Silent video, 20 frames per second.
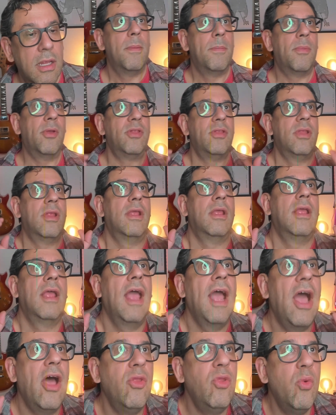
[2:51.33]
But
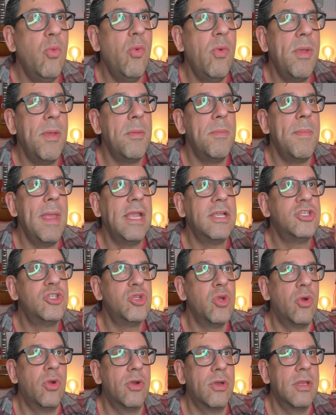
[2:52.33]
how do we make
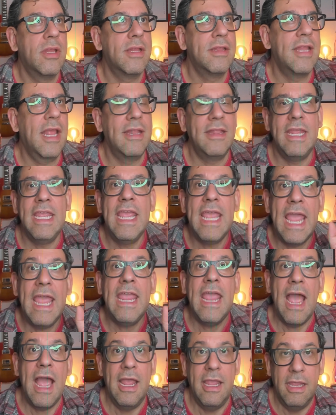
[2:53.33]
sure that the
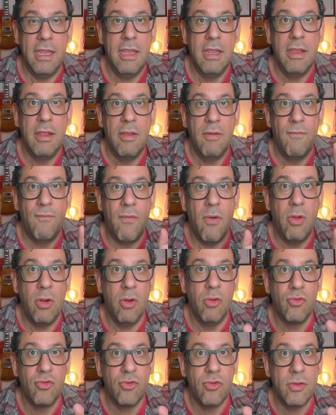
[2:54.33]
AI
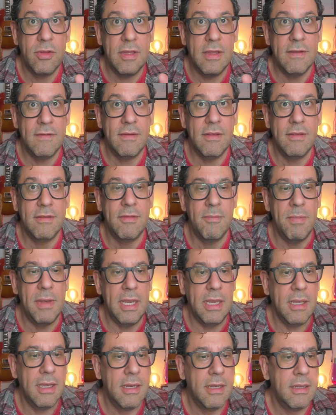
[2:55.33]
follows this
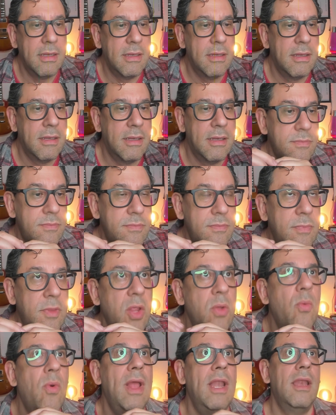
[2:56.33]
discipline?
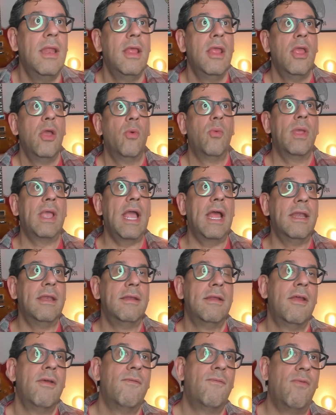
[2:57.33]
Well, we can
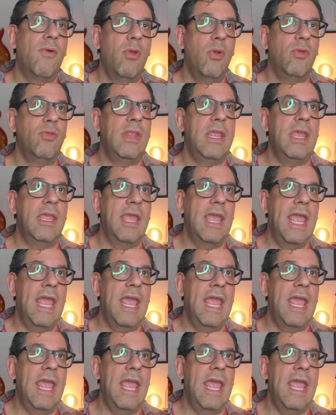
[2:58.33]
follow the